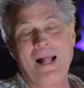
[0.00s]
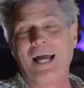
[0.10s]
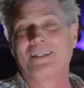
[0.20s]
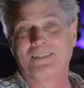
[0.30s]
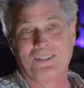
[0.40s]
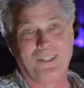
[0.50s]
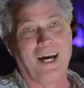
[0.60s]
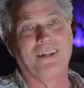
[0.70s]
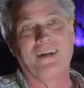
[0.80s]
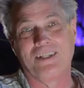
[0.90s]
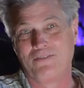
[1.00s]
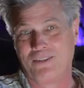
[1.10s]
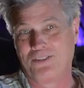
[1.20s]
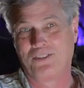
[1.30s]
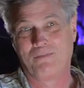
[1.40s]
And as a child, I
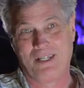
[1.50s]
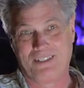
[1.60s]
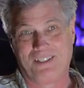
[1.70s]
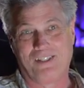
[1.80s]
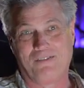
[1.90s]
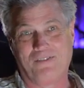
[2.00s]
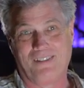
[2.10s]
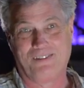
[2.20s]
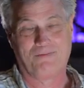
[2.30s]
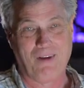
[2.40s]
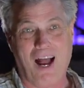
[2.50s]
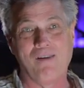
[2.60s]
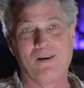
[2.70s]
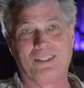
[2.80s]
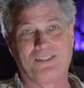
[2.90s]
envisioned myself, I
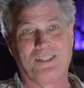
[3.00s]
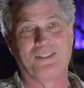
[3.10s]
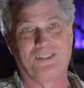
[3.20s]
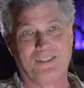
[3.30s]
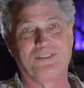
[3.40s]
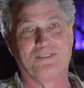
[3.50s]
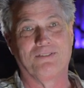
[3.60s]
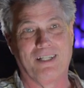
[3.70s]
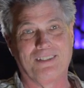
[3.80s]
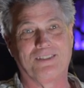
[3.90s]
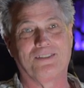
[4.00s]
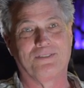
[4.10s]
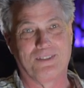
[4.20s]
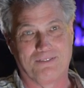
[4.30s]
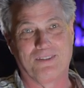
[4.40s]
want to sit and listen to records
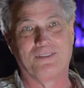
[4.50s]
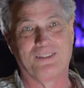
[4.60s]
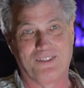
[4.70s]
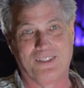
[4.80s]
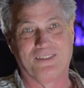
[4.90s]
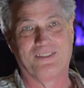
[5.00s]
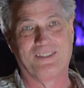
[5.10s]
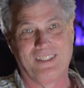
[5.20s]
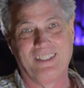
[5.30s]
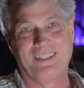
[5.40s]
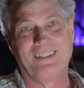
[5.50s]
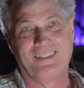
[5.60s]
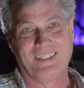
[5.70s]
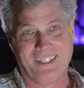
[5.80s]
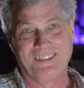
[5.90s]
with the Rolling Stones,
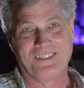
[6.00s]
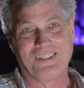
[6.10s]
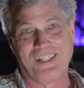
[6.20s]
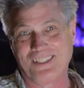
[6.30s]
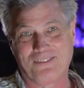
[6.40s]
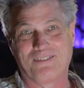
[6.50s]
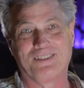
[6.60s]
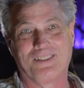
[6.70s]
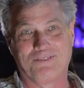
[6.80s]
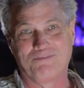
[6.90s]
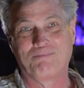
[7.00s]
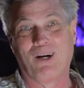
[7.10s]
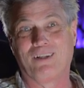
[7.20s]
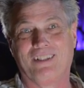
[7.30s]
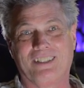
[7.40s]
okay? And that's really
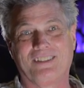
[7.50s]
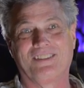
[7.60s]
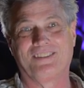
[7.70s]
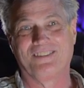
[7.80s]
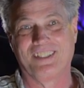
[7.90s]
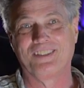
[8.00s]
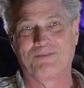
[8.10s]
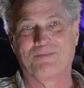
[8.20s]
part of this, right?